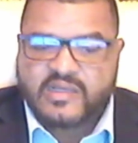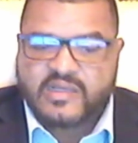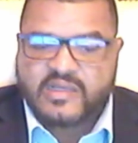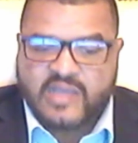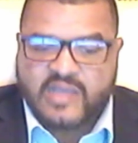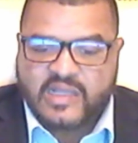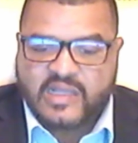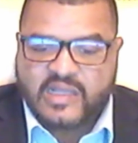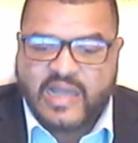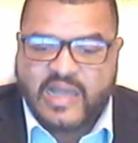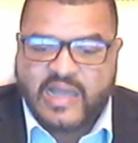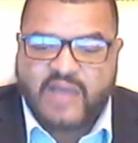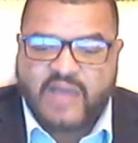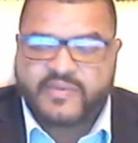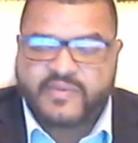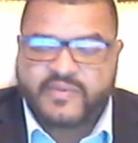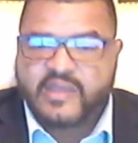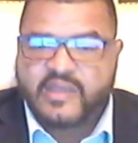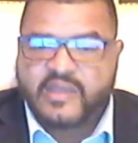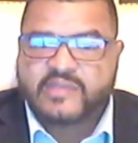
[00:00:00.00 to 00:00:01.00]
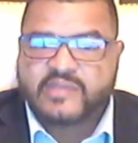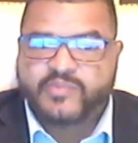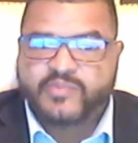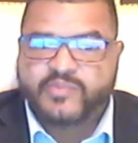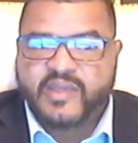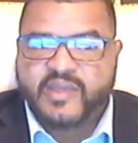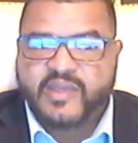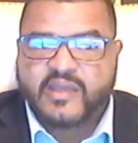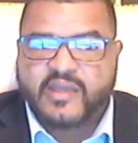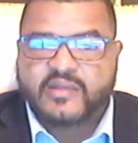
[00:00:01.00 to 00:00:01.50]
allow these
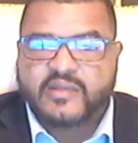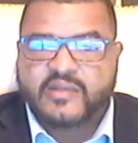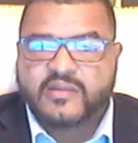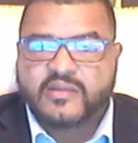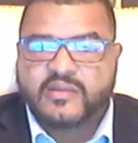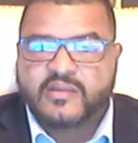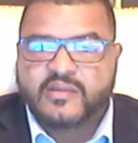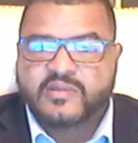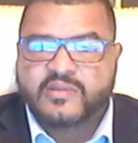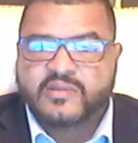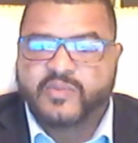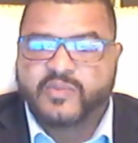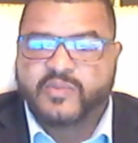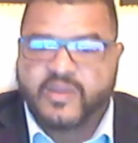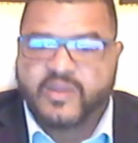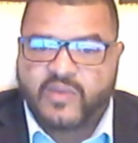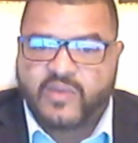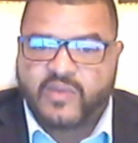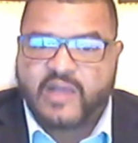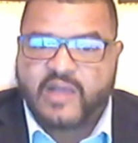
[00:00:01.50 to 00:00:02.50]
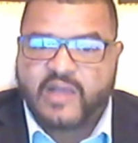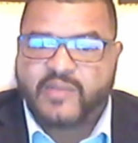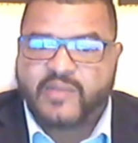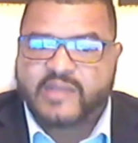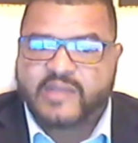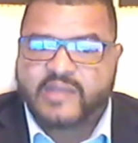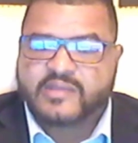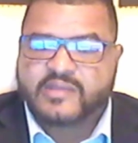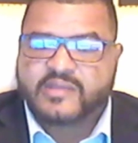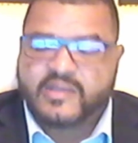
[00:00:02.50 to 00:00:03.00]
men to be around
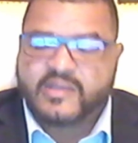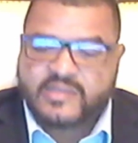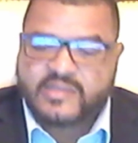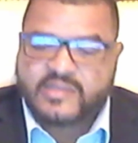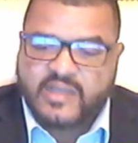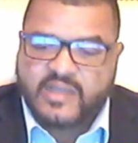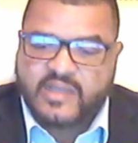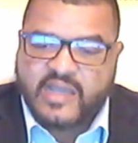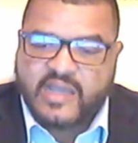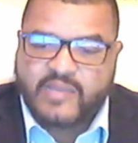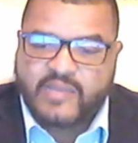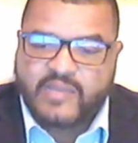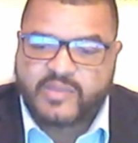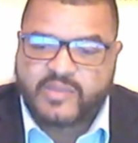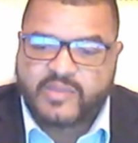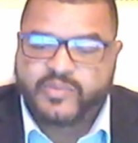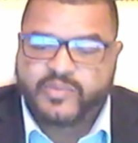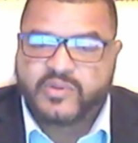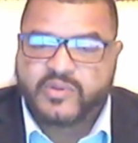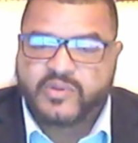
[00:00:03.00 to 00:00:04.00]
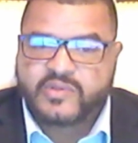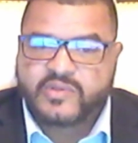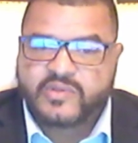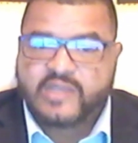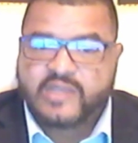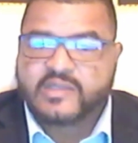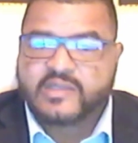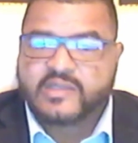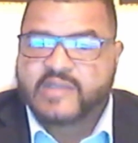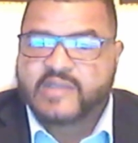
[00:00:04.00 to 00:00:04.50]
my sons, and they're able to pull
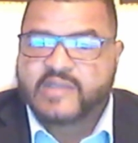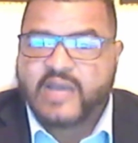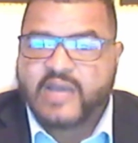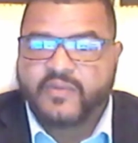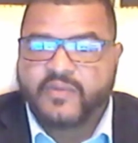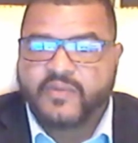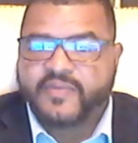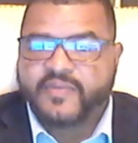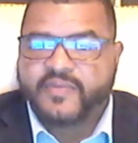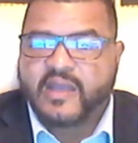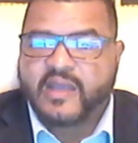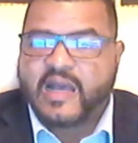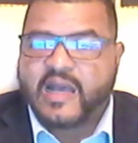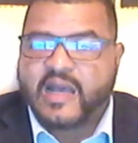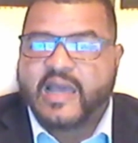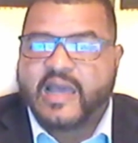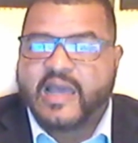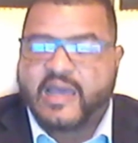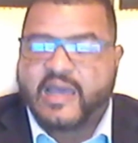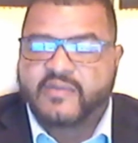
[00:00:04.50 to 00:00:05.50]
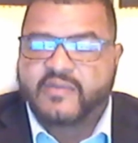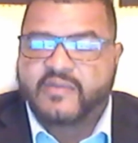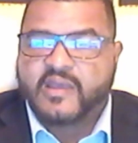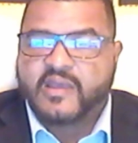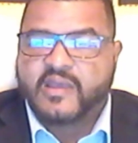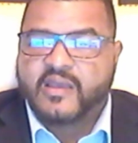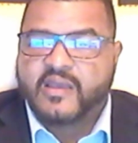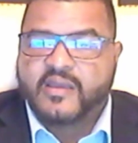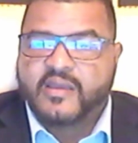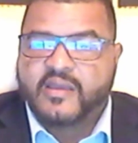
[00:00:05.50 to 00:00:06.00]
traits, because I don't think I have
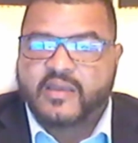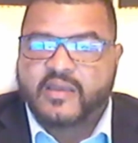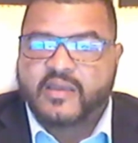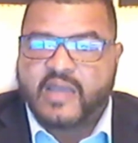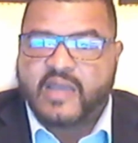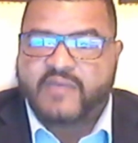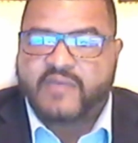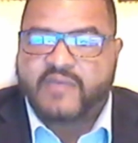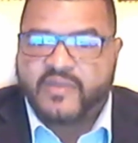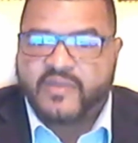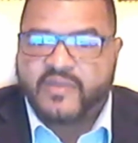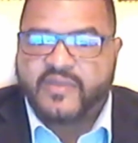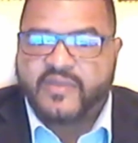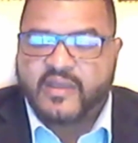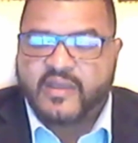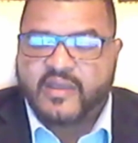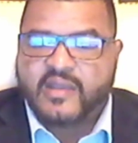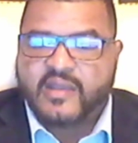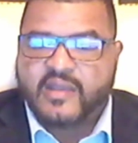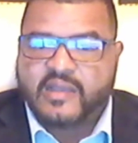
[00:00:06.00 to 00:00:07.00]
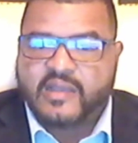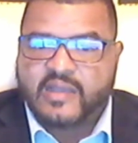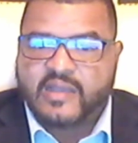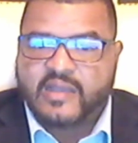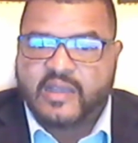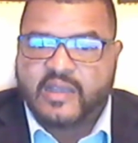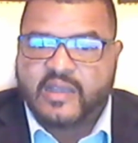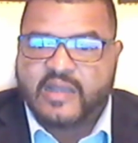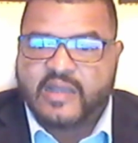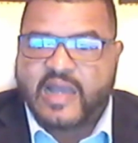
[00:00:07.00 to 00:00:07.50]
everything they
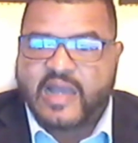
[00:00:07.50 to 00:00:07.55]
need.